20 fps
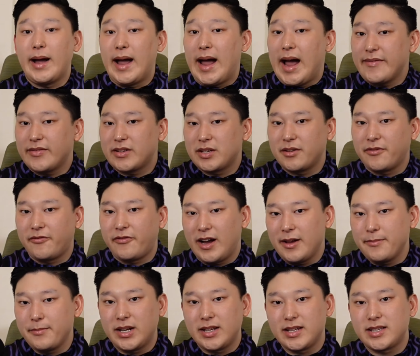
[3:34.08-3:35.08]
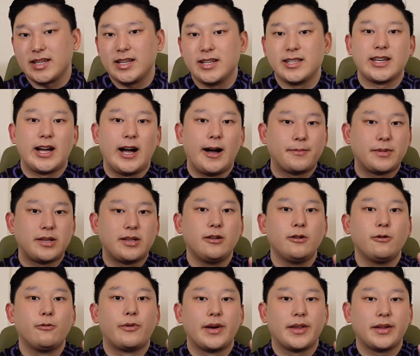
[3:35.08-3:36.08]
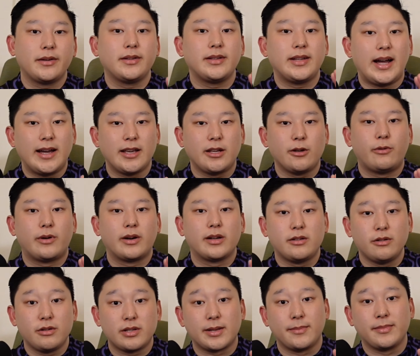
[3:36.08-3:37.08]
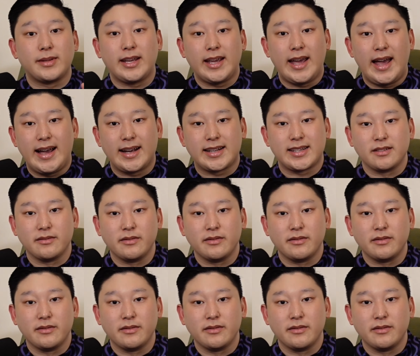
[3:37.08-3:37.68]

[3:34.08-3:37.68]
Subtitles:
after the 5 minutes, it's up to you whether or not you want to do something active.